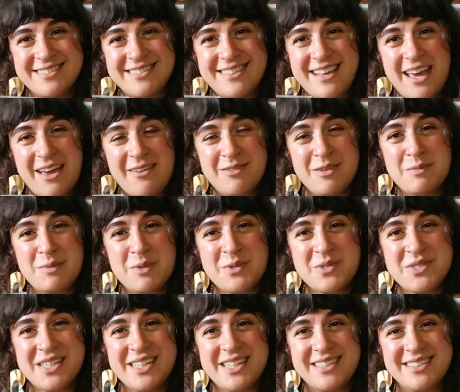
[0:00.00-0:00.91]
heavy
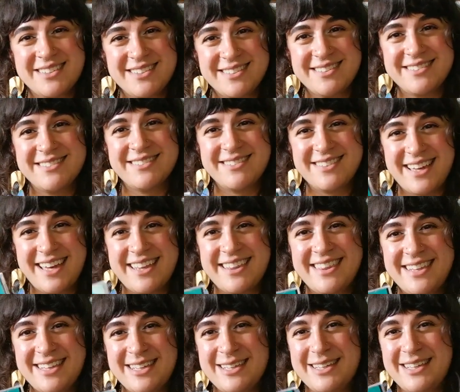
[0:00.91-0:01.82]
music, I
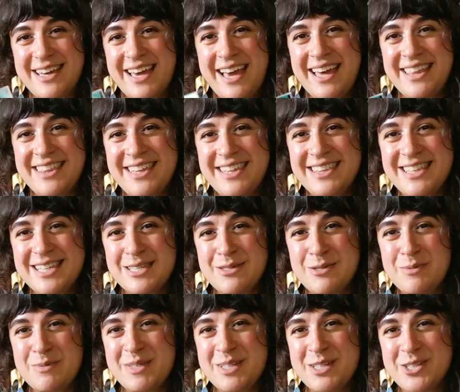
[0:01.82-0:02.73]
think this
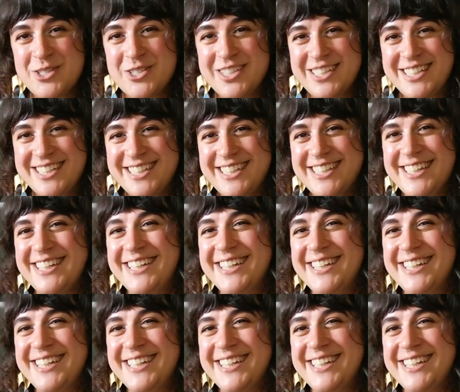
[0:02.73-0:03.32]
will be a treat.